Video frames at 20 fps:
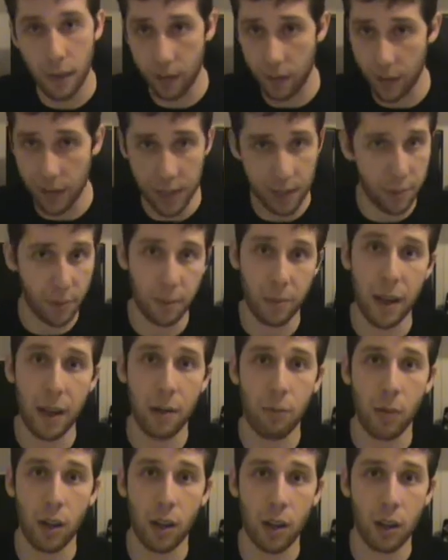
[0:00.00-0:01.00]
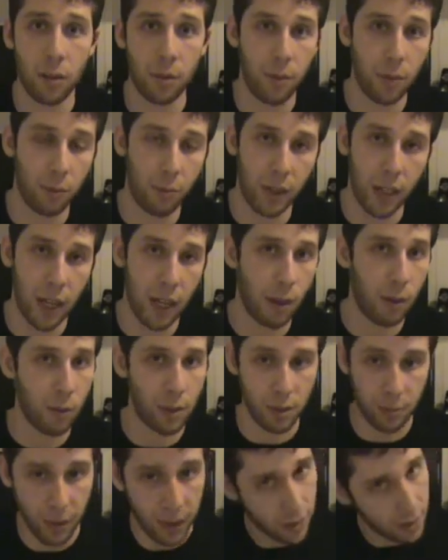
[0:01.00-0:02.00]
Vince McMahon wanted him to retire. It
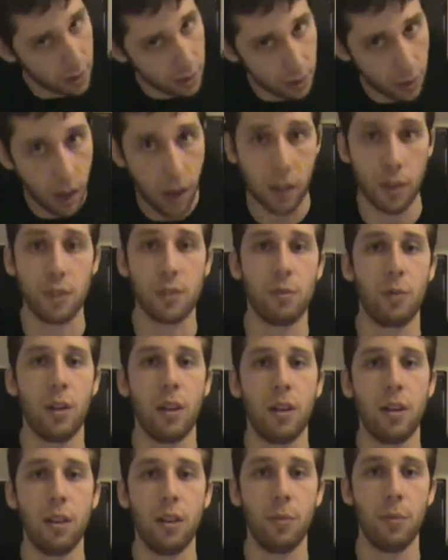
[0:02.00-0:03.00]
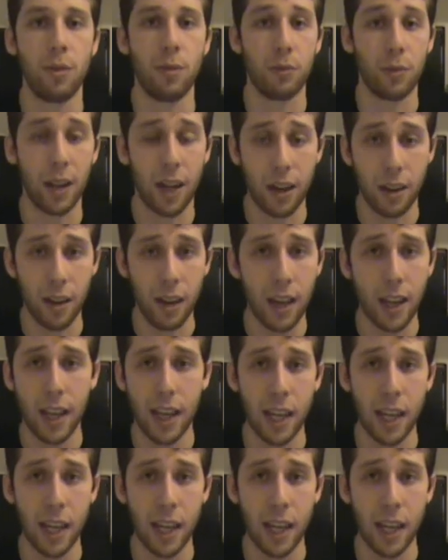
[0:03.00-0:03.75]
wasn't because the doctors wanted him to retire.